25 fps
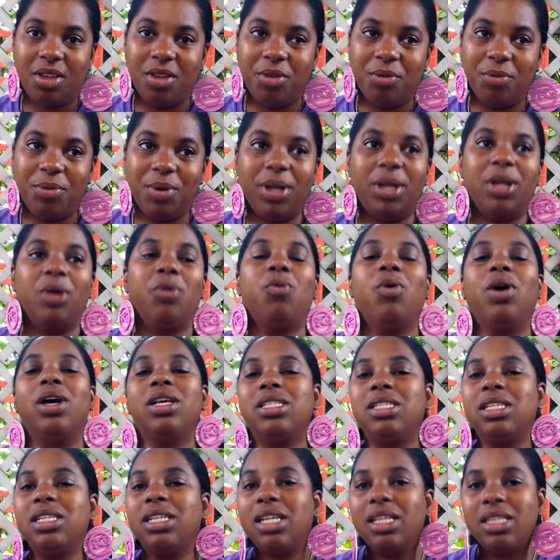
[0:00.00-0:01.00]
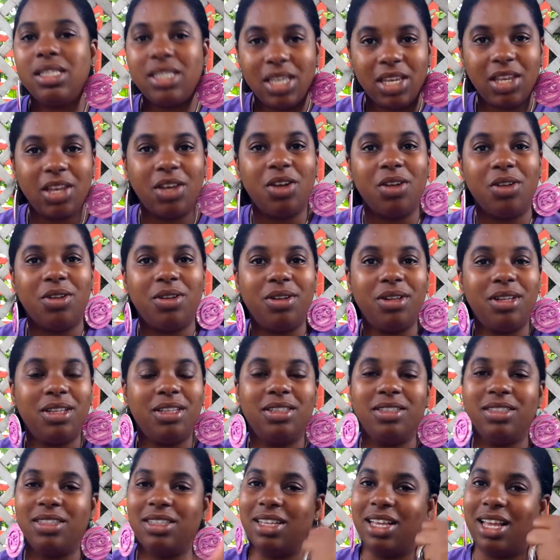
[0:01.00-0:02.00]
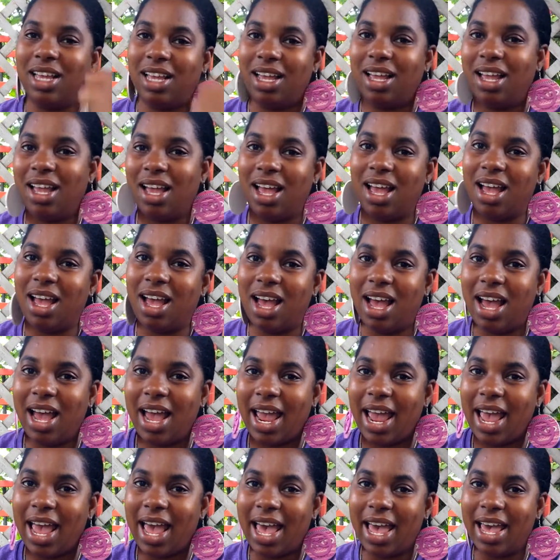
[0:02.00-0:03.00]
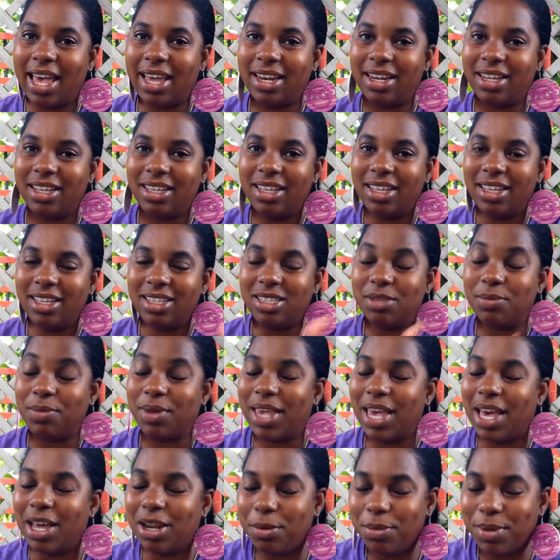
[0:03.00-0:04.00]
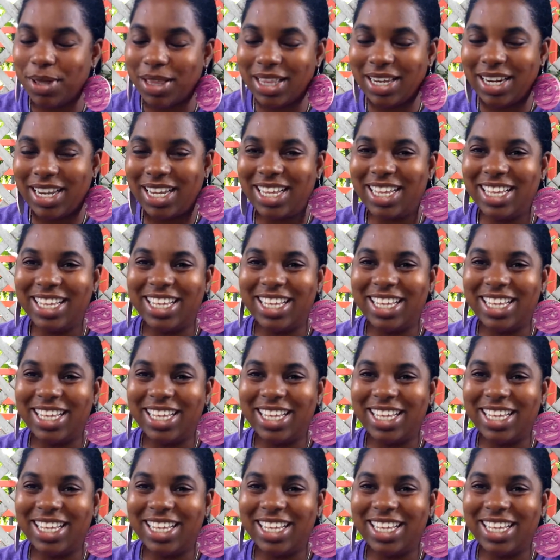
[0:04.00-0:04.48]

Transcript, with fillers: But it wasn't until I had some accountability,